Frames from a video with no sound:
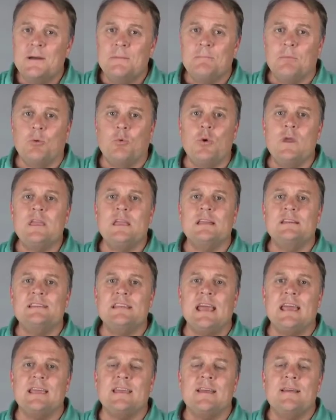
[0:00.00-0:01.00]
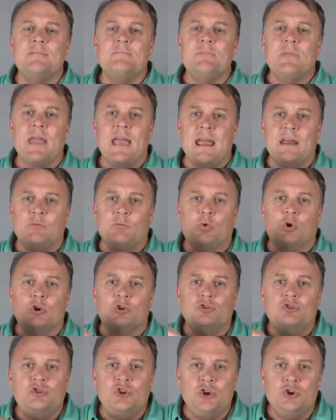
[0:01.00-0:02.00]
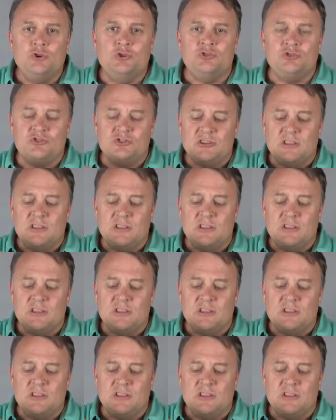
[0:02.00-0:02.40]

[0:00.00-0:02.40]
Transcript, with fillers: but we can take and reduce